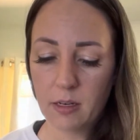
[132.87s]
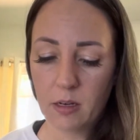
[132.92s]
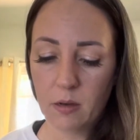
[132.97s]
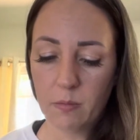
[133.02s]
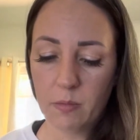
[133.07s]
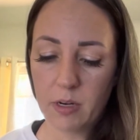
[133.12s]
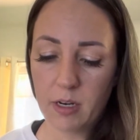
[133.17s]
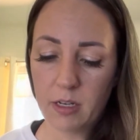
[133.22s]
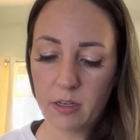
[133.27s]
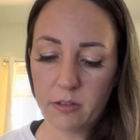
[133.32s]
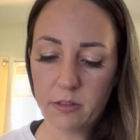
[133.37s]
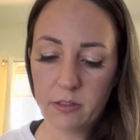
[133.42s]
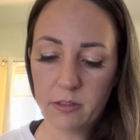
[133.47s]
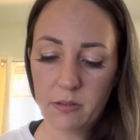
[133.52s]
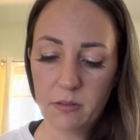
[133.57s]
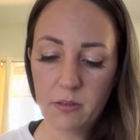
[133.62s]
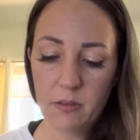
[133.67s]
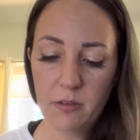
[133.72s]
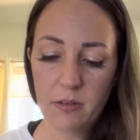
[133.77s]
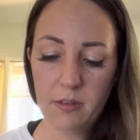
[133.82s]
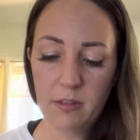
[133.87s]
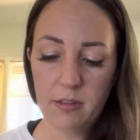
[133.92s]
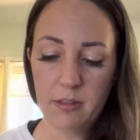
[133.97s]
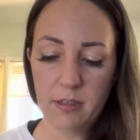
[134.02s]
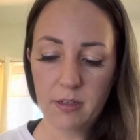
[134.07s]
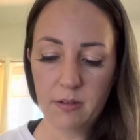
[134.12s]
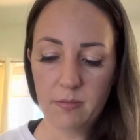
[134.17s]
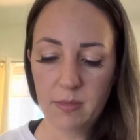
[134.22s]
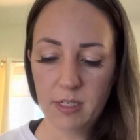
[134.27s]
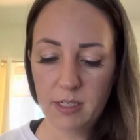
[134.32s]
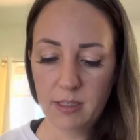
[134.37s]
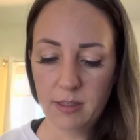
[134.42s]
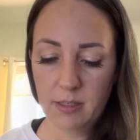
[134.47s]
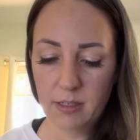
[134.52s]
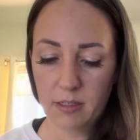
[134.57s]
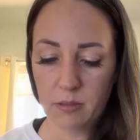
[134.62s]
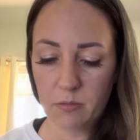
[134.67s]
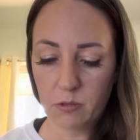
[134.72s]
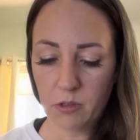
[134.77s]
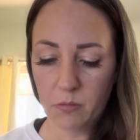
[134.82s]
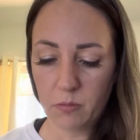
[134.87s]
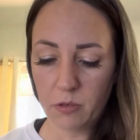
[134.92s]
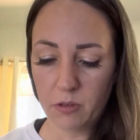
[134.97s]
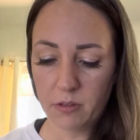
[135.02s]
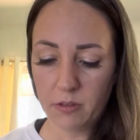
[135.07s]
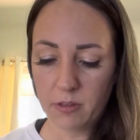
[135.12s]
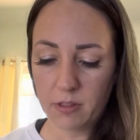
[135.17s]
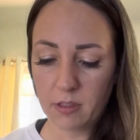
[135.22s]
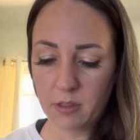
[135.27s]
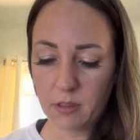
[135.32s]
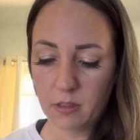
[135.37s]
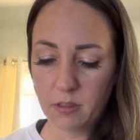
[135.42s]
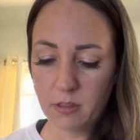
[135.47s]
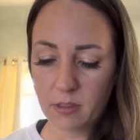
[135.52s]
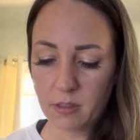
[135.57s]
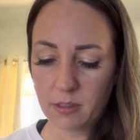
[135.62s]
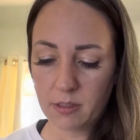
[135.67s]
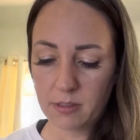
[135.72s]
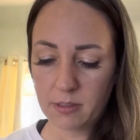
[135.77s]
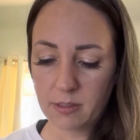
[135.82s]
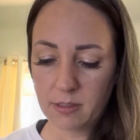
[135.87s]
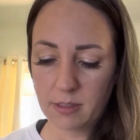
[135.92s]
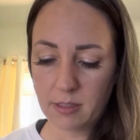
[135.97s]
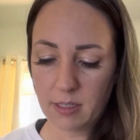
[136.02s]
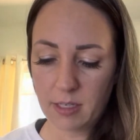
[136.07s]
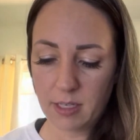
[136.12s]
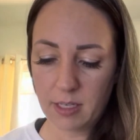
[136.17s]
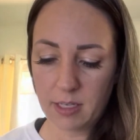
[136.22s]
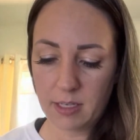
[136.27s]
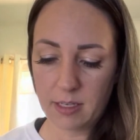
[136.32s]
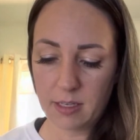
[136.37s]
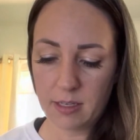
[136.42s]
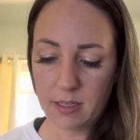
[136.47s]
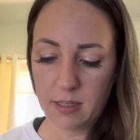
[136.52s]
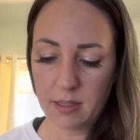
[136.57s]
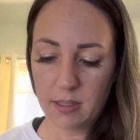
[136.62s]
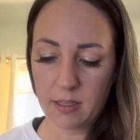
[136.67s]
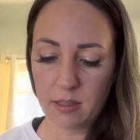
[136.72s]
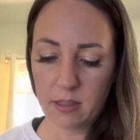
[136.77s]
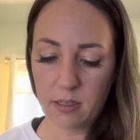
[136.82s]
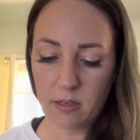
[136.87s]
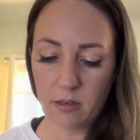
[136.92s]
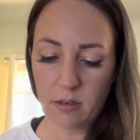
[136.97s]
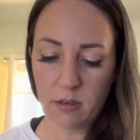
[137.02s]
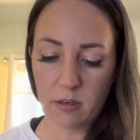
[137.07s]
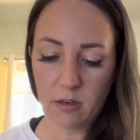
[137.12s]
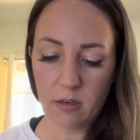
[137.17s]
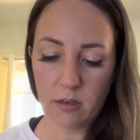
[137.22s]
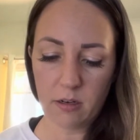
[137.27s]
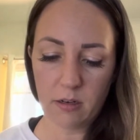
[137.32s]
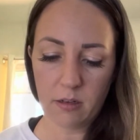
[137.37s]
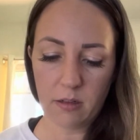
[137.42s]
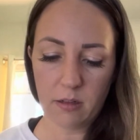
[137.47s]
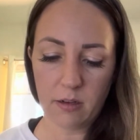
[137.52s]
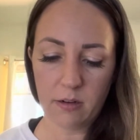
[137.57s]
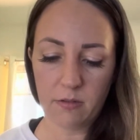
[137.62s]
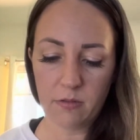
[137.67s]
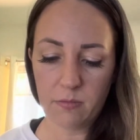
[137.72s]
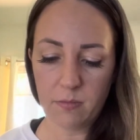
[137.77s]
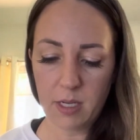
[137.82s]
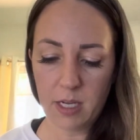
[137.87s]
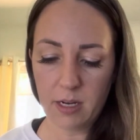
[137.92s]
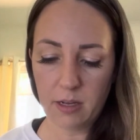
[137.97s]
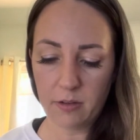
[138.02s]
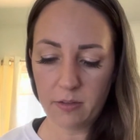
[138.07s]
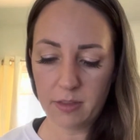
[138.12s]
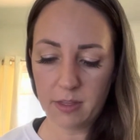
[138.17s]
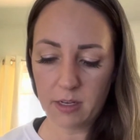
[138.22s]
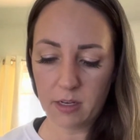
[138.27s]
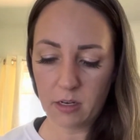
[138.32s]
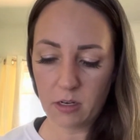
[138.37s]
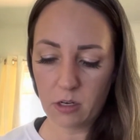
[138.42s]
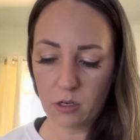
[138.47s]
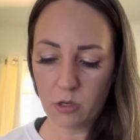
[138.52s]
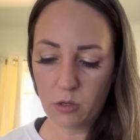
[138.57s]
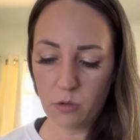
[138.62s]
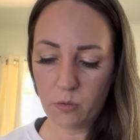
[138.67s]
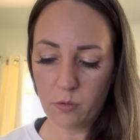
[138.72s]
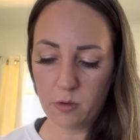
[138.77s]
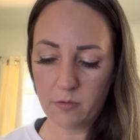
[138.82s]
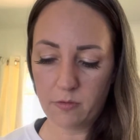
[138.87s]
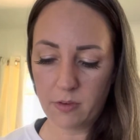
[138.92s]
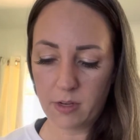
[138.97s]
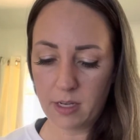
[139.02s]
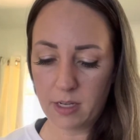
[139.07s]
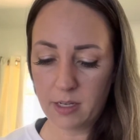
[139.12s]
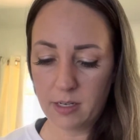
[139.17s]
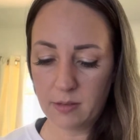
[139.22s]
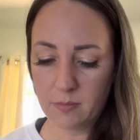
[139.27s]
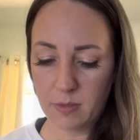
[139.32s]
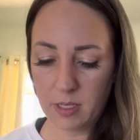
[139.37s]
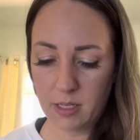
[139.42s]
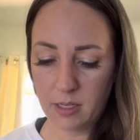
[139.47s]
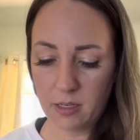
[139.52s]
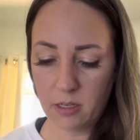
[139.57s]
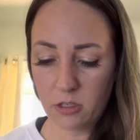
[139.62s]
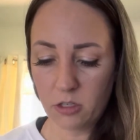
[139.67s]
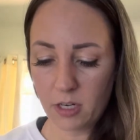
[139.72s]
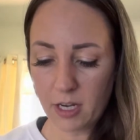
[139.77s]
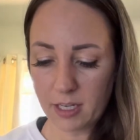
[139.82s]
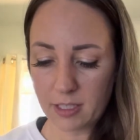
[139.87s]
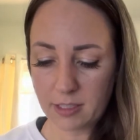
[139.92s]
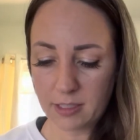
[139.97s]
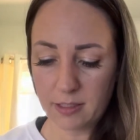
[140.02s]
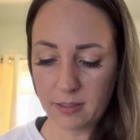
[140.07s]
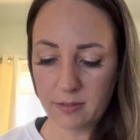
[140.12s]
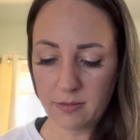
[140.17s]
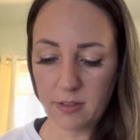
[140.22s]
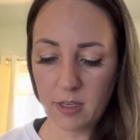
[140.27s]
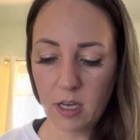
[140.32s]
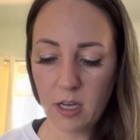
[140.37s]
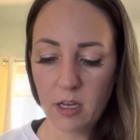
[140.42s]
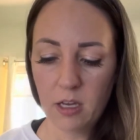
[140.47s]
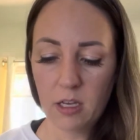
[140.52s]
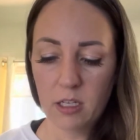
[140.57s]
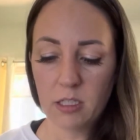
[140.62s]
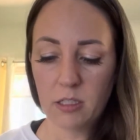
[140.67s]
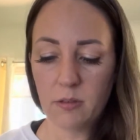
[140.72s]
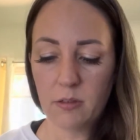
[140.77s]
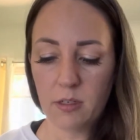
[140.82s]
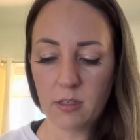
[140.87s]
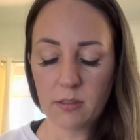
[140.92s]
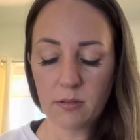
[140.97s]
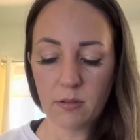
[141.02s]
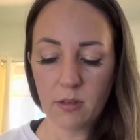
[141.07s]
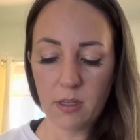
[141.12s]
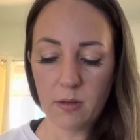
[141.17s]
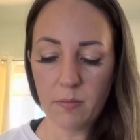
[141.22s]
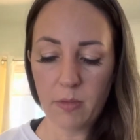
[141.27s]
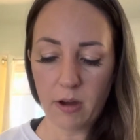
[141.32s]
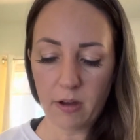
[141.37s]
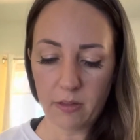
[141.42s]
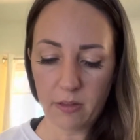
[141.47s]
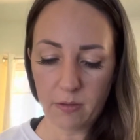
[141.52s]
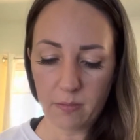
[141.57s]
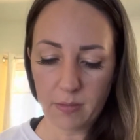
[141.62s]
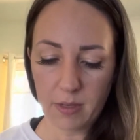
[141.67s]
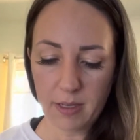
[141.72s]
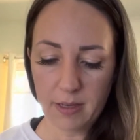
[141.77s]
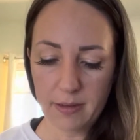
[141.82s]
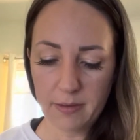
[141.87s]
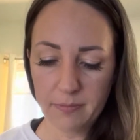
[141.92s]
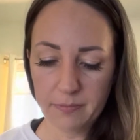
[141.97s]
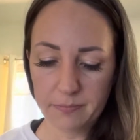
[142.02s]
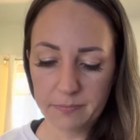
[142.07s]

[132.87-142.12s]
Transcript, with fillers: But I also know that there are many things more important than looks, and that there are a lot of men out there who would find me attractive, so it doesn't really bother me.